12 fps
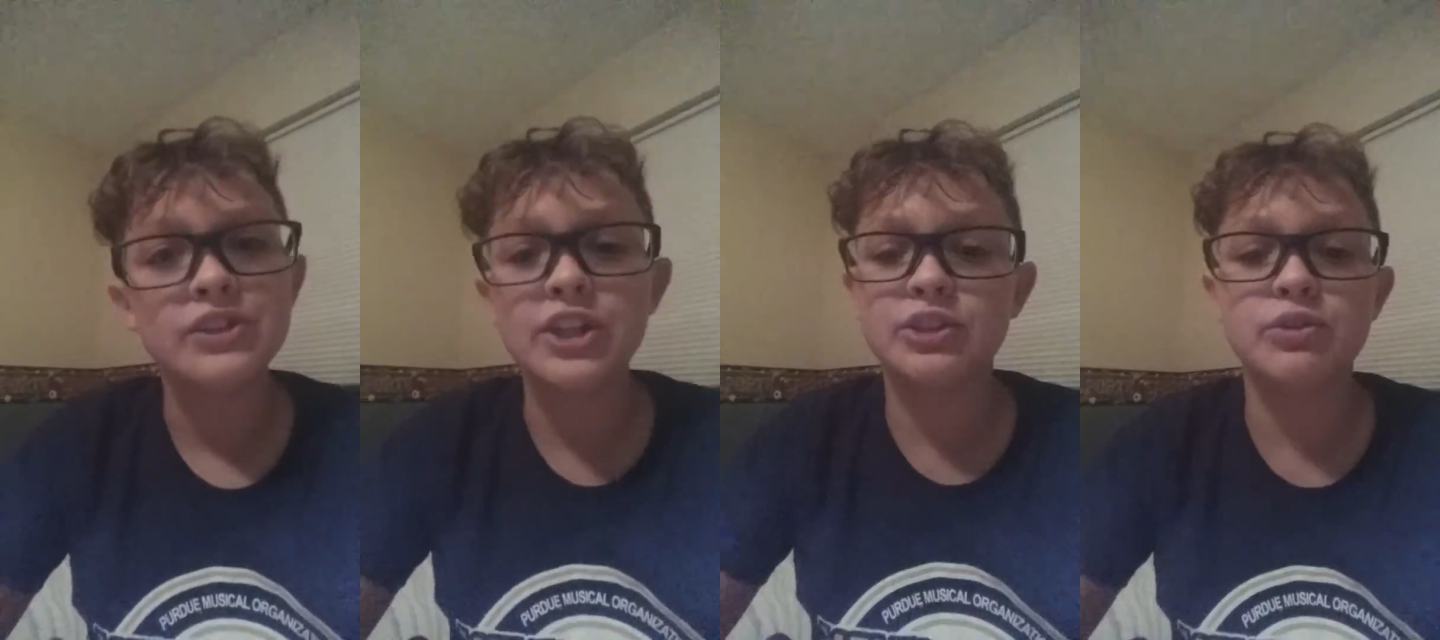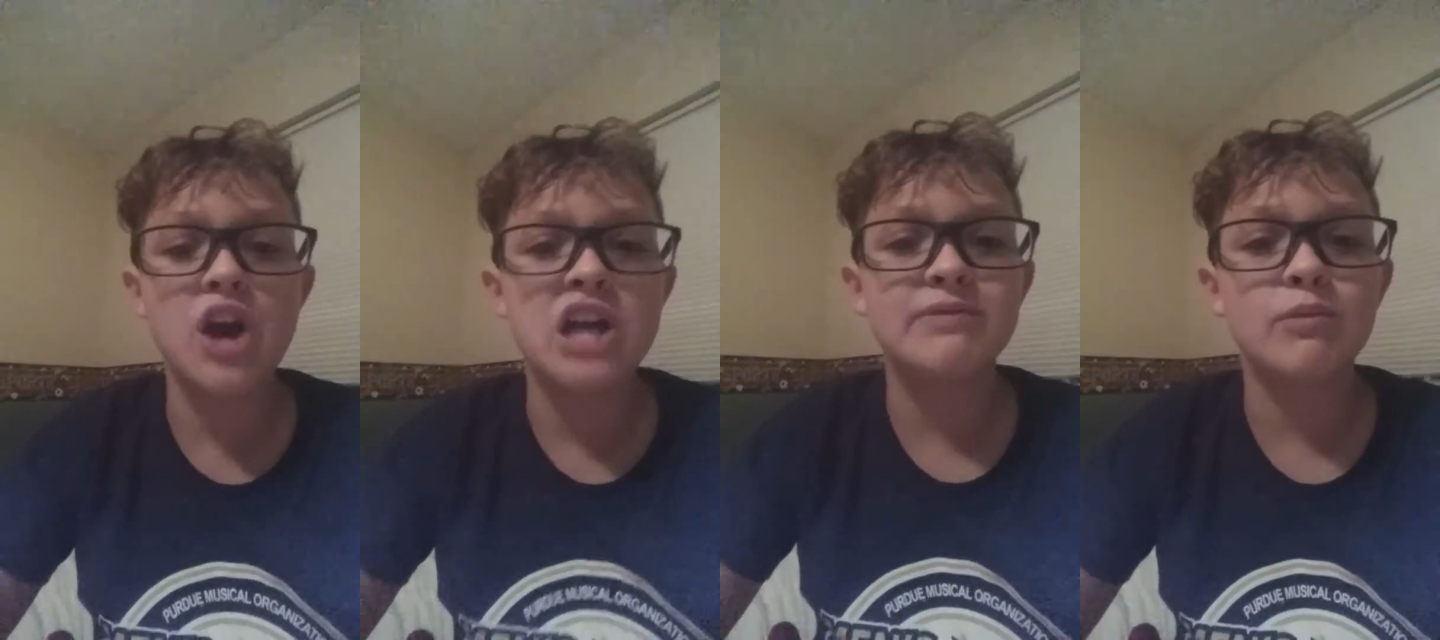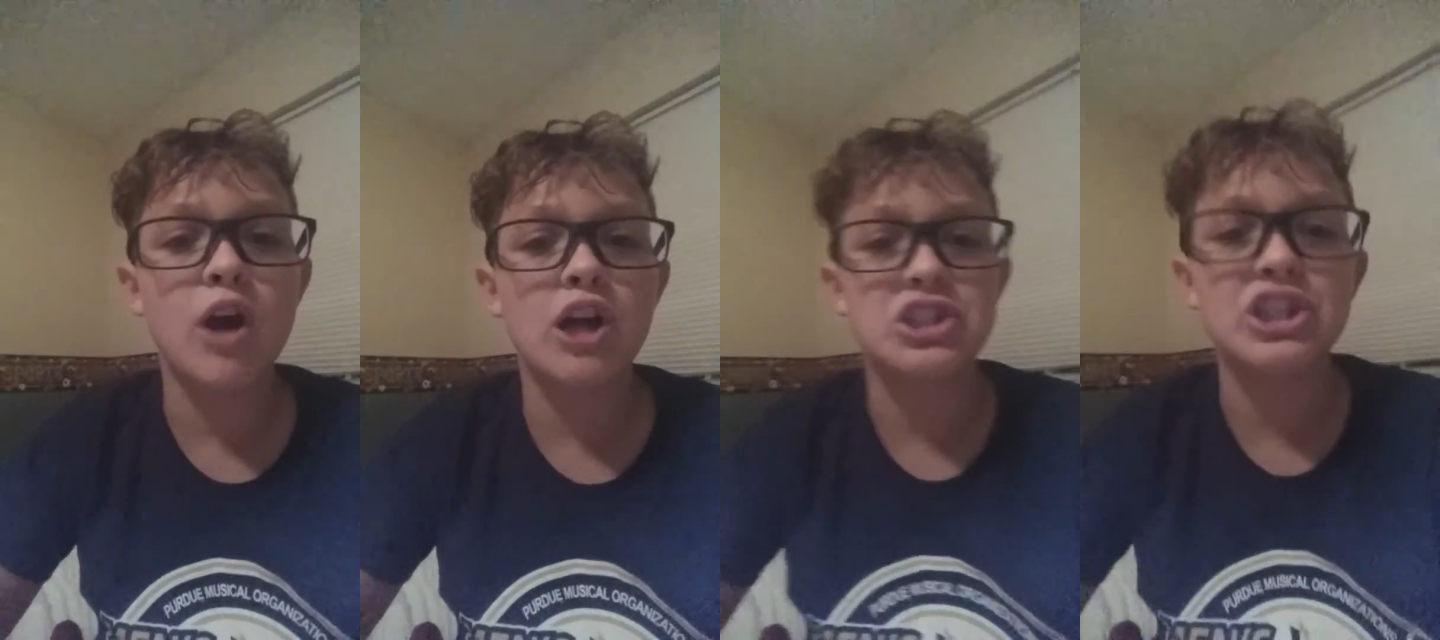Thank you guys for
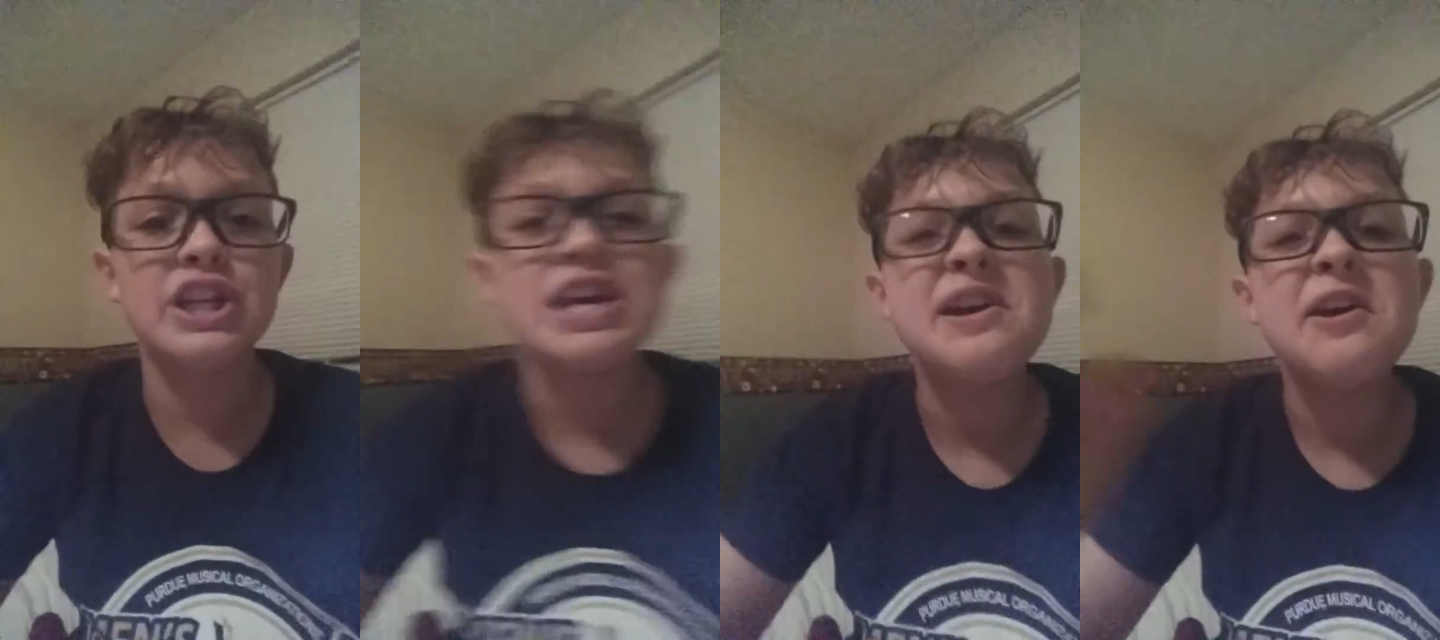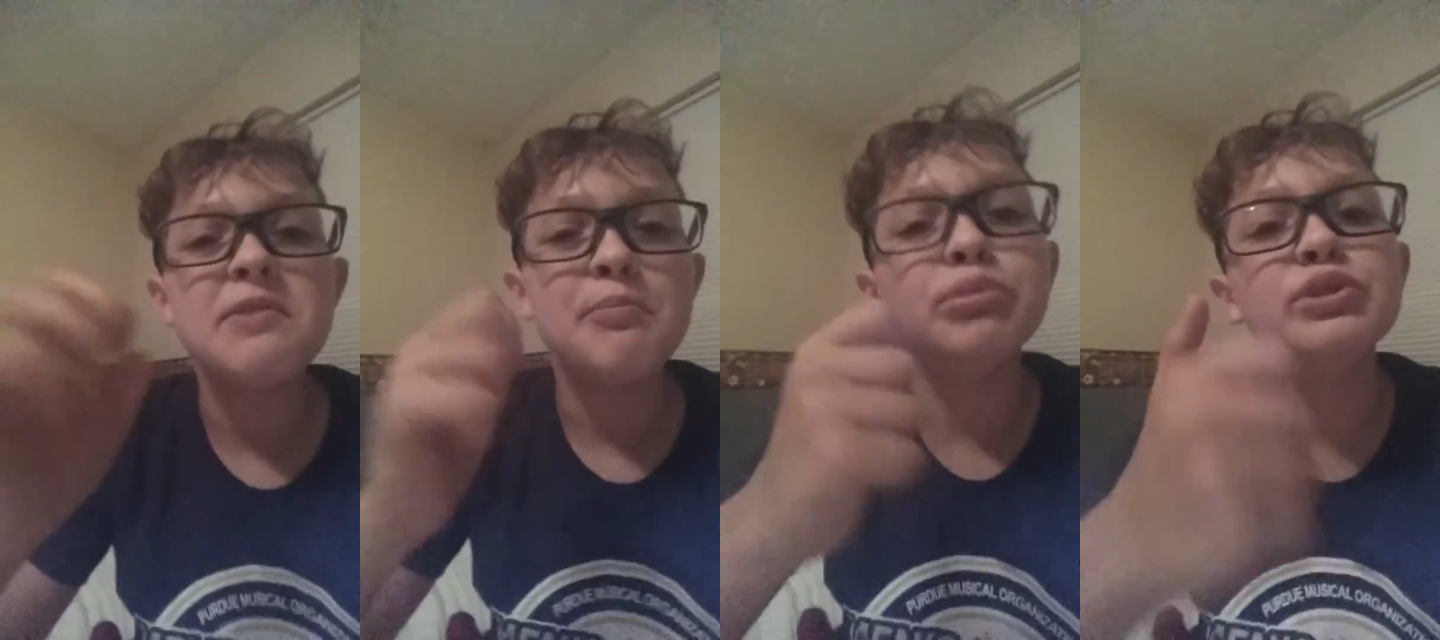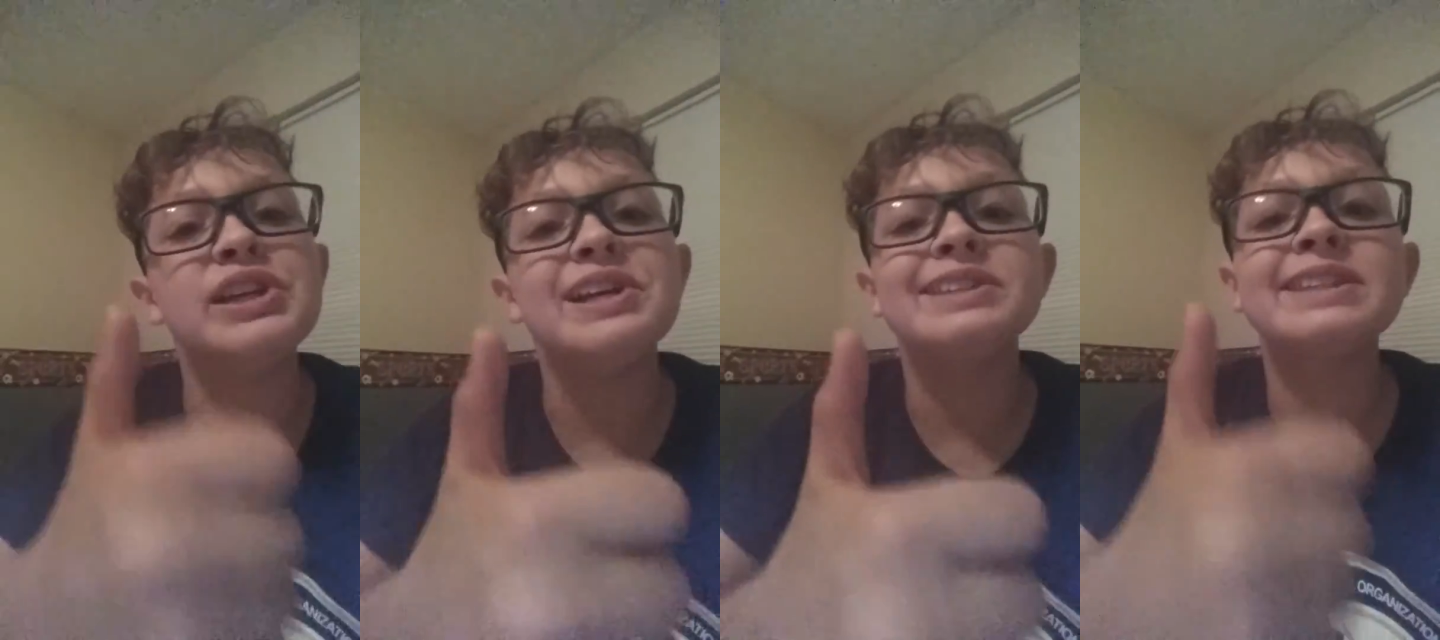watching.
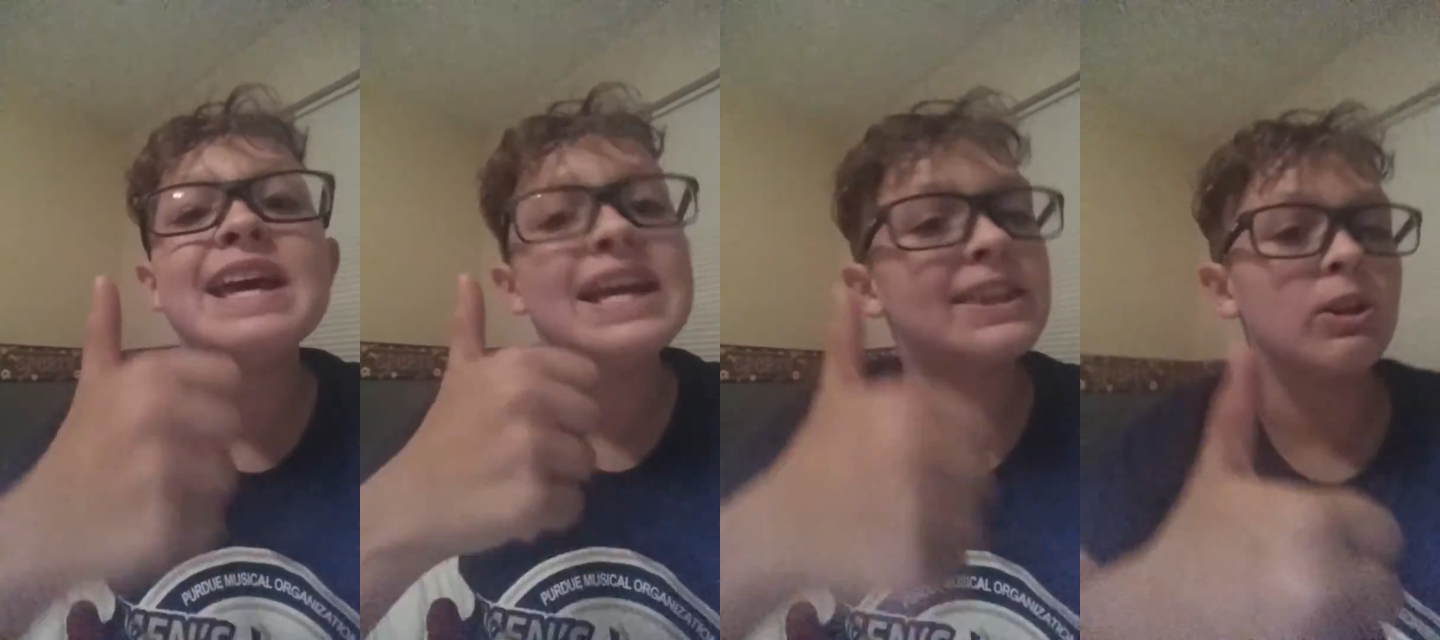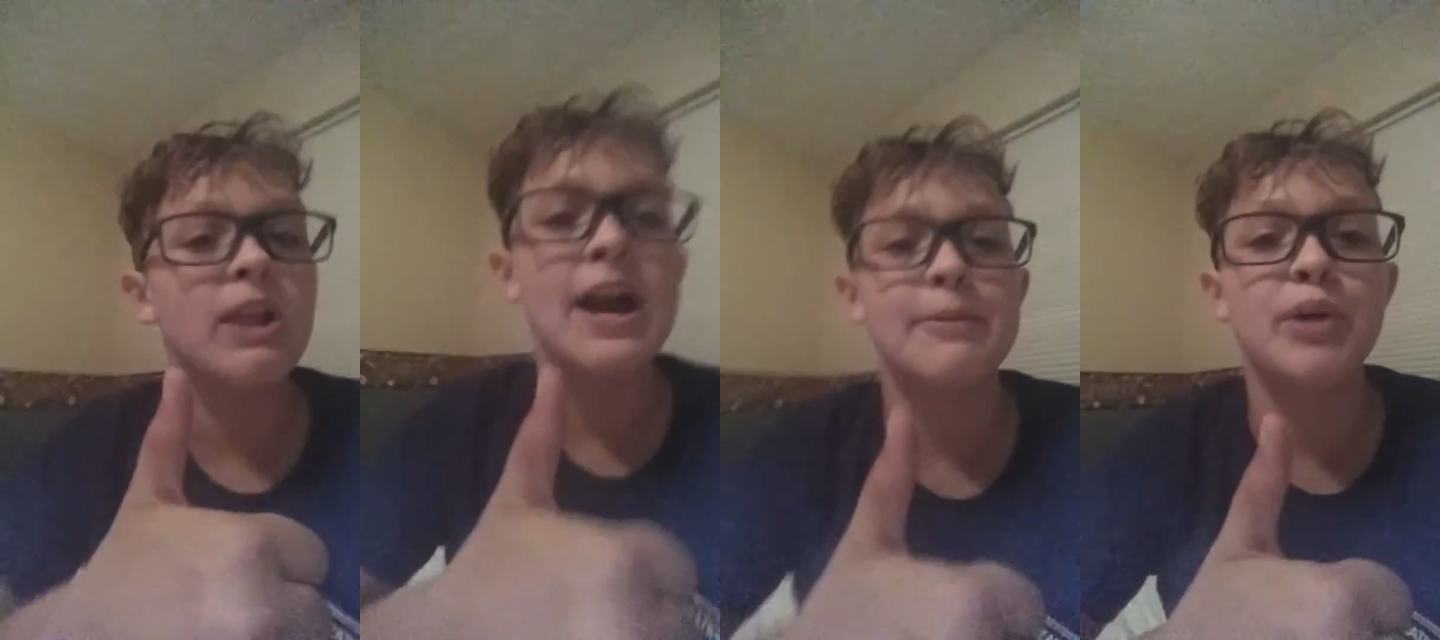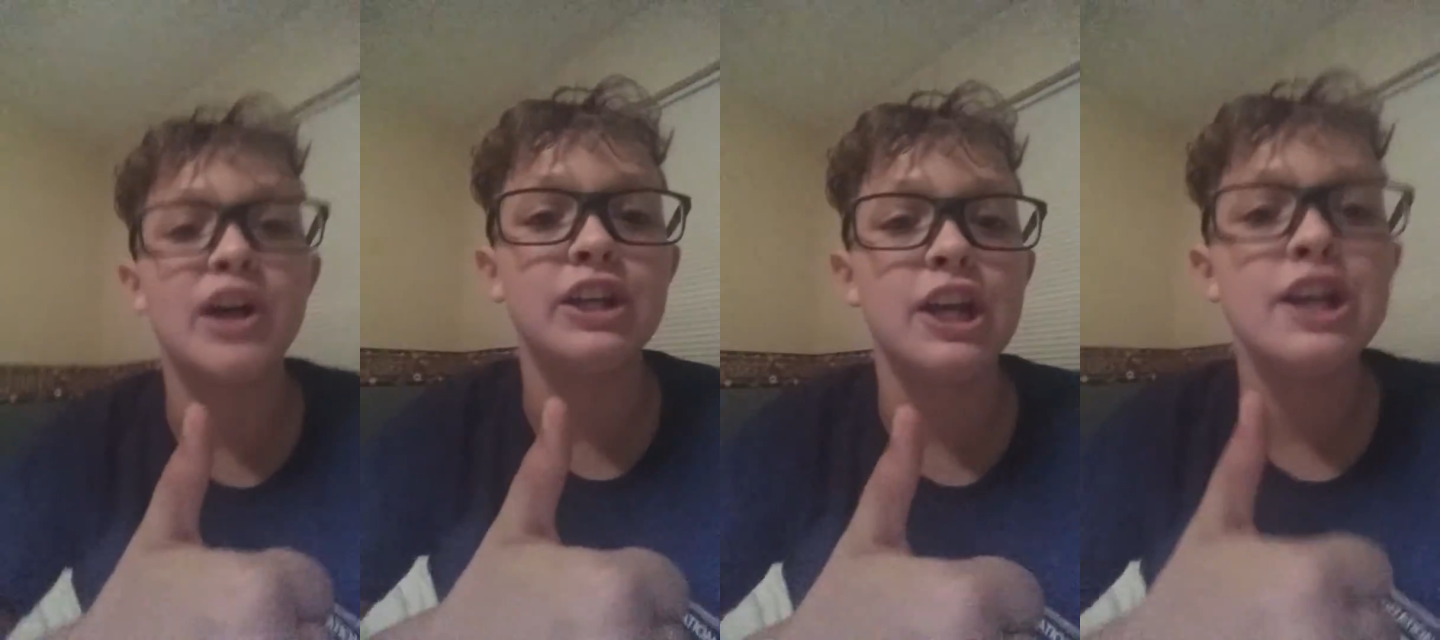Please hit the like
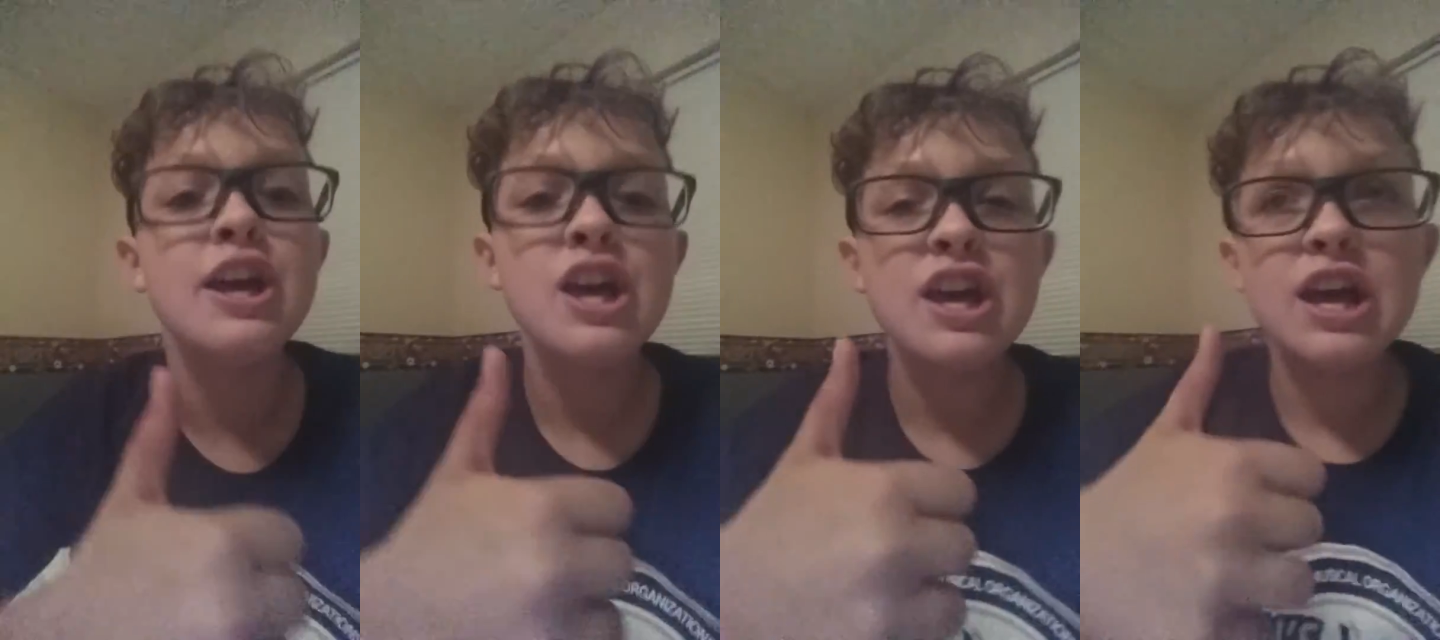button.